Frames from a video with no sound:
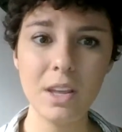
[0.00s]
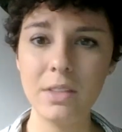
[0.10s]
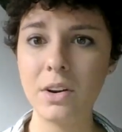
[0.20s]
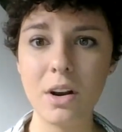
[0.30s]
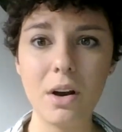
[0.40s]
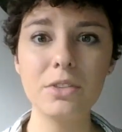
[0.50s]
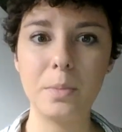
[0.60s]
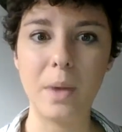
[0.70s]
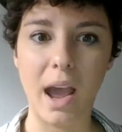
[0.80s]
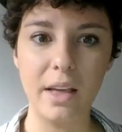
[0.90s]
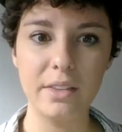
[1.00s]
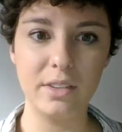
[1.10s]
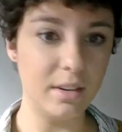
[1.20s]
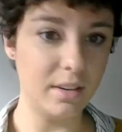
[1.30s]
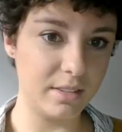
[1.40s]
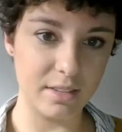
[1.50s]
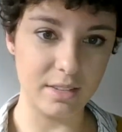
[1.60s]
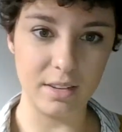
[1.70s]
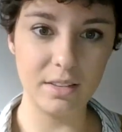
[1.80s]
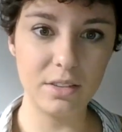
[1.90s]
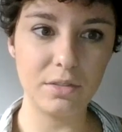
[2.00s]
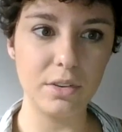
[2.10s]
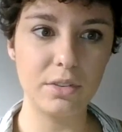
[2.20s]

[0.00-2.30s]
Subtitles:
And there are also paths and assistance for